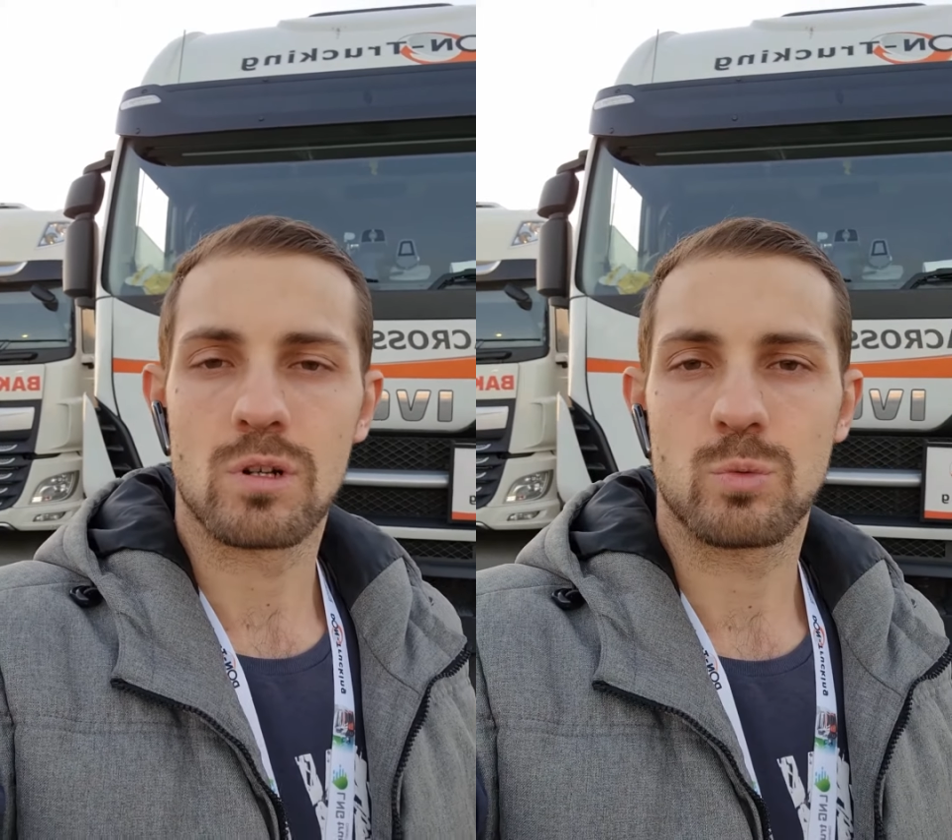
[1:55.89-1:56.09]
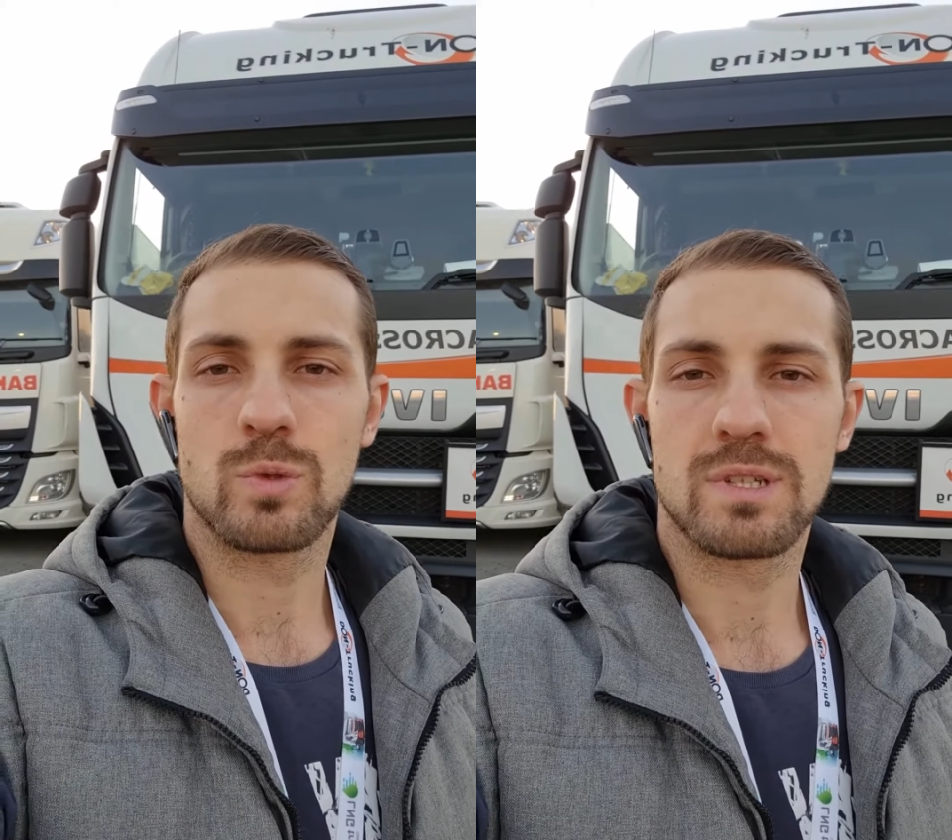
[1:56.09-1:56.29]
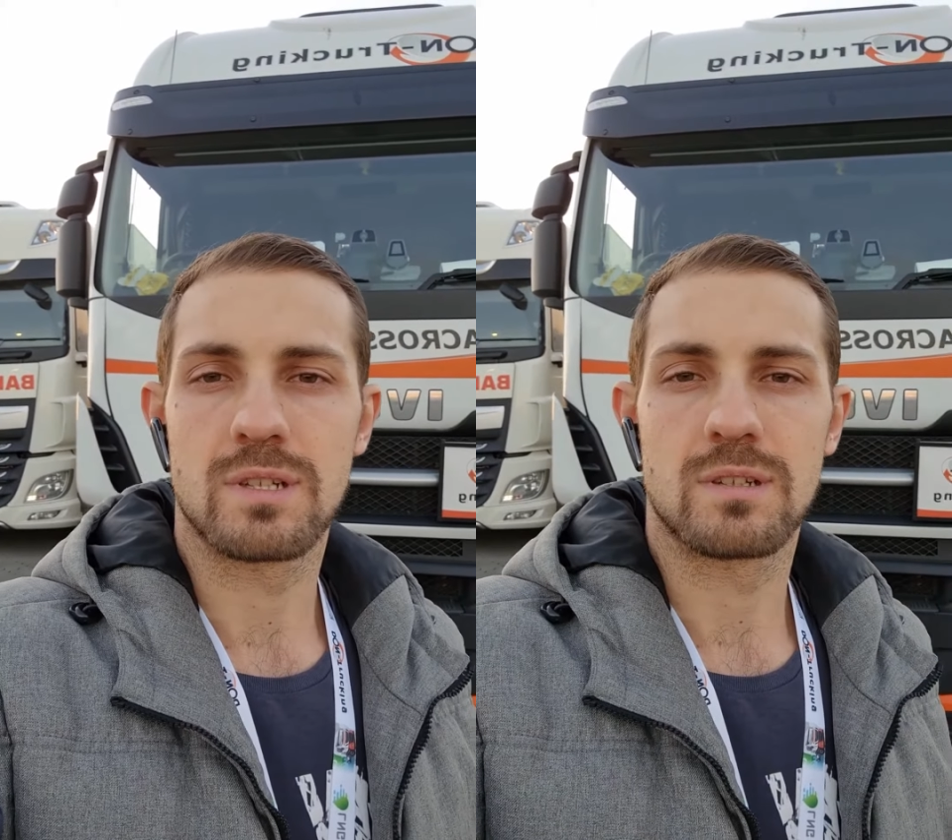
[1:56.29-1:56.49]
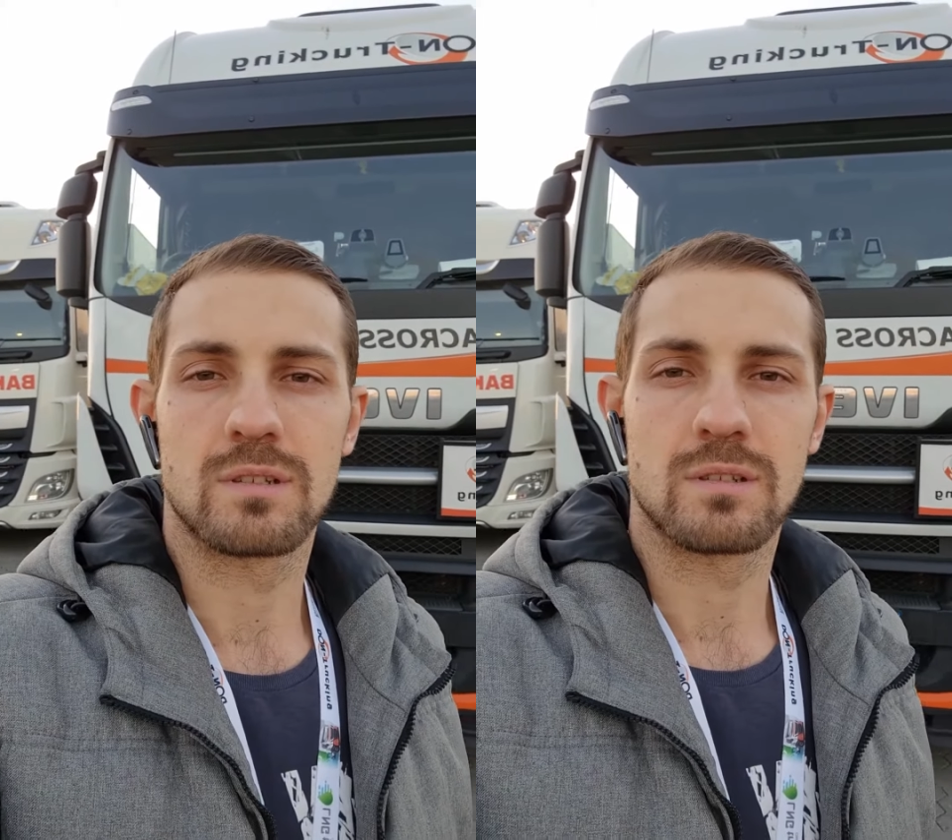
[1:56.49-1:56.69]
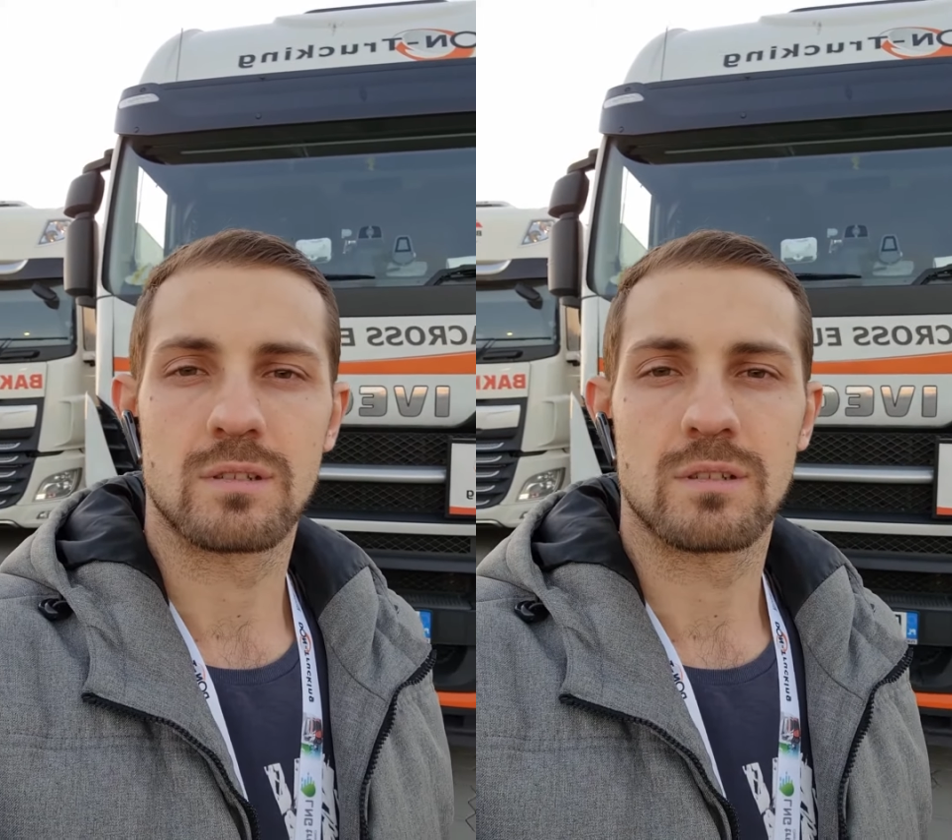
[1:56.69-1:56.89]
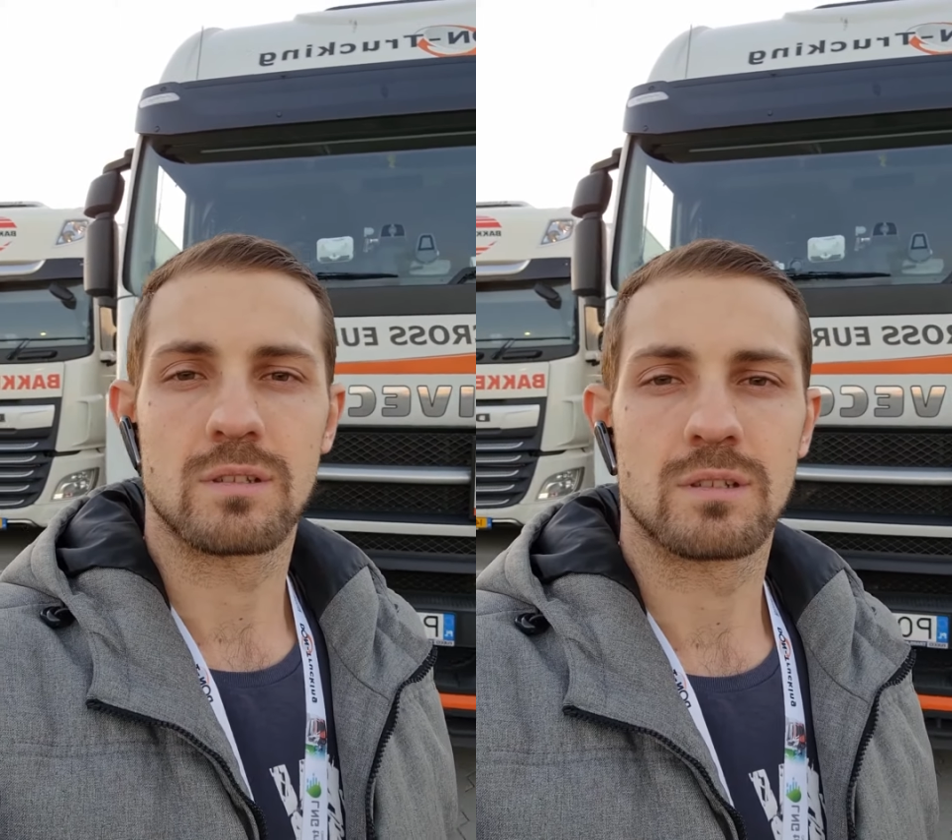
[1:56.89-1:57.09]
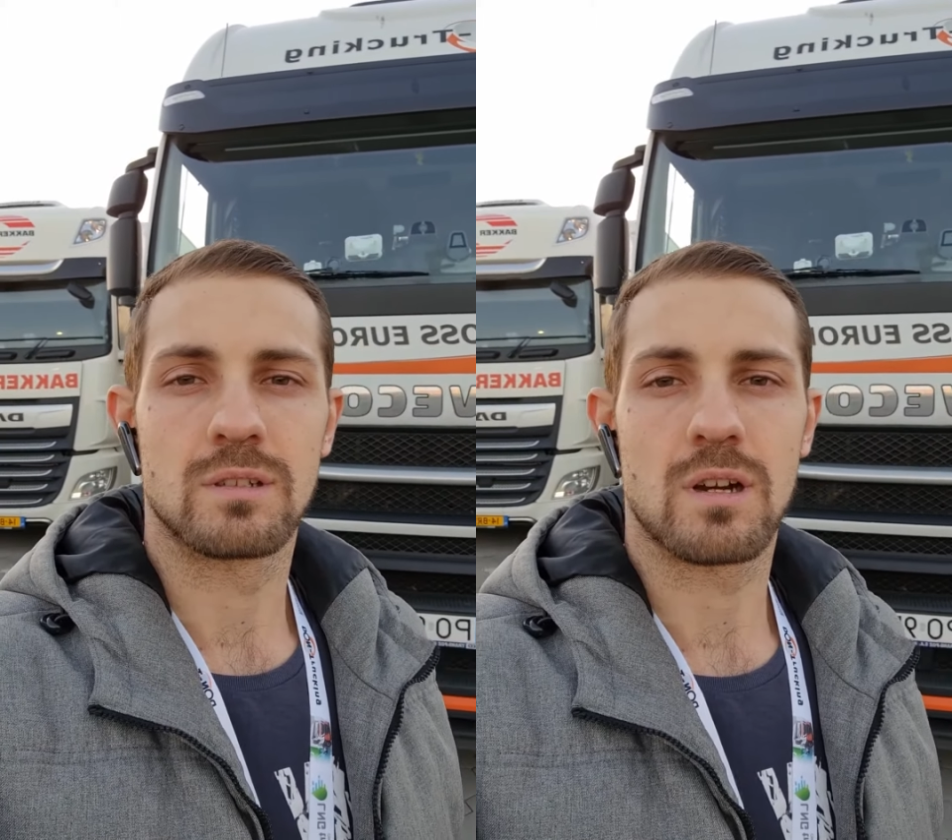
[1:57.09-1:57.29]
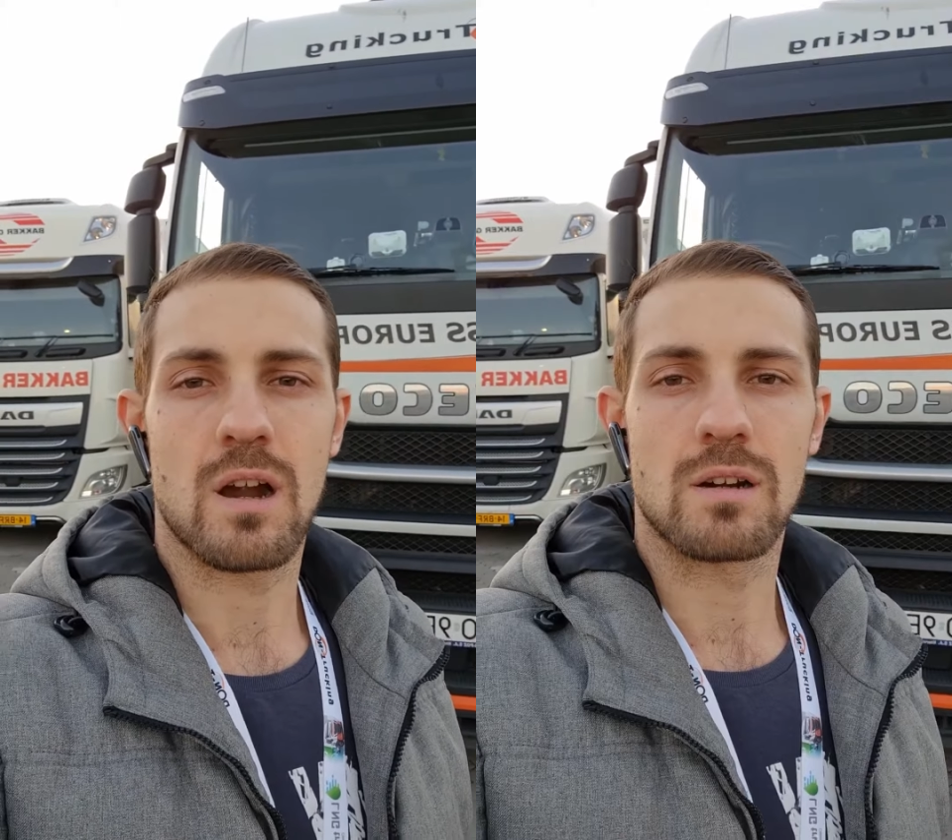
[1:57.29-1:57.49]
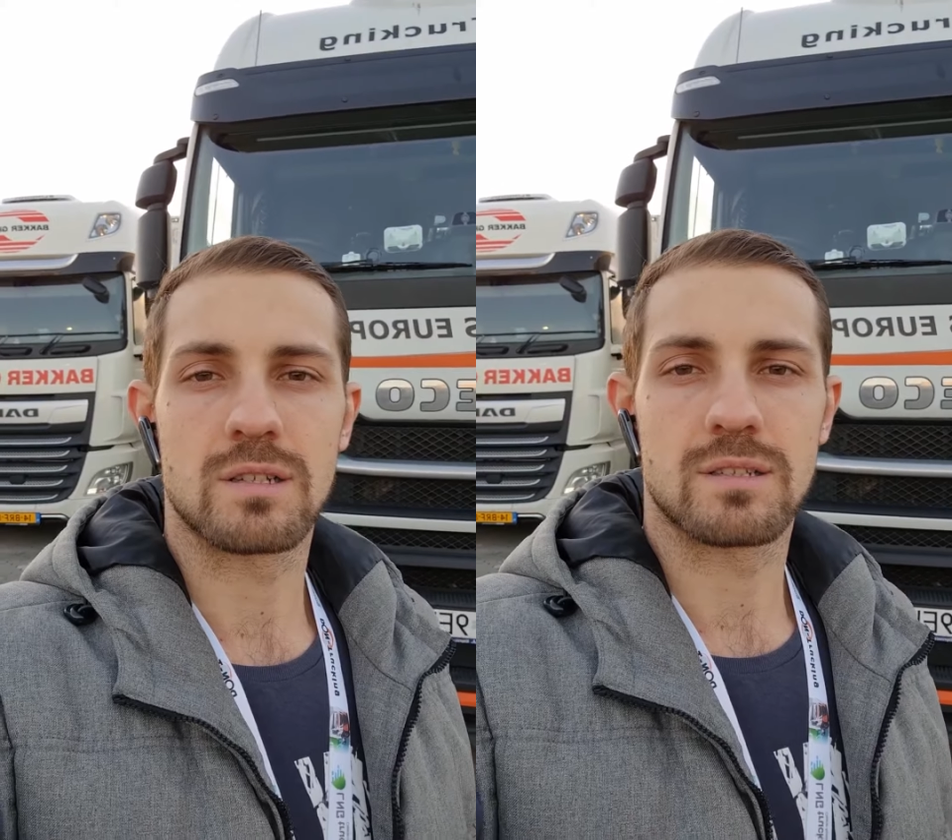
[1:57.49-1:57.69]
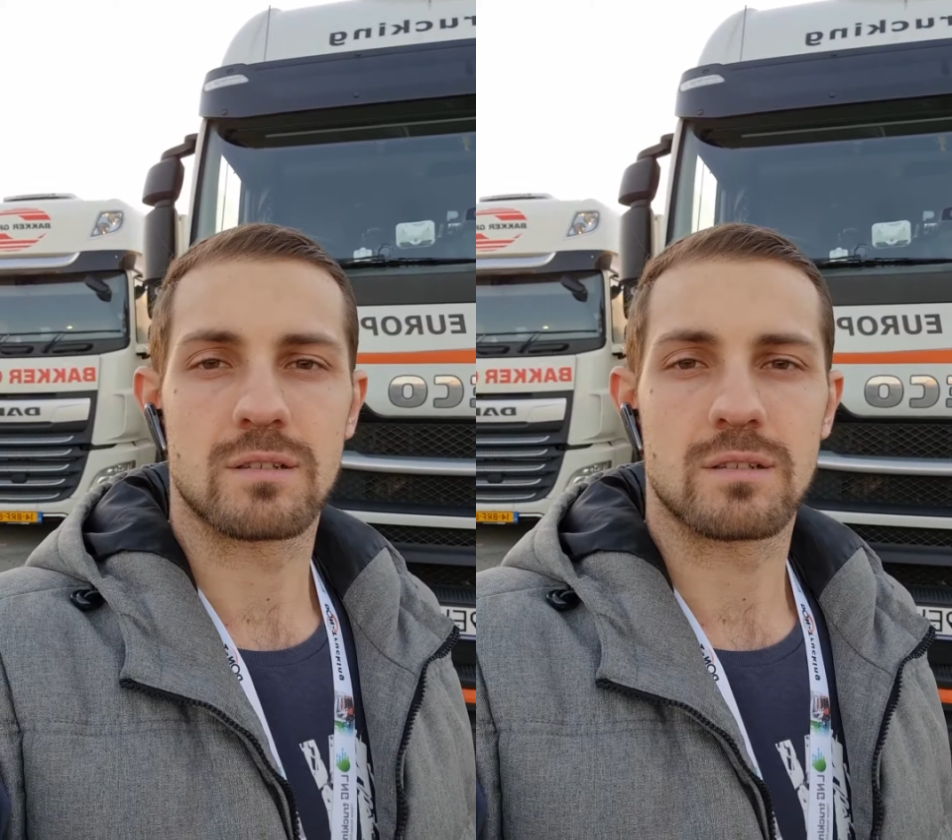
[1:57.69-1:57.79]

with cars,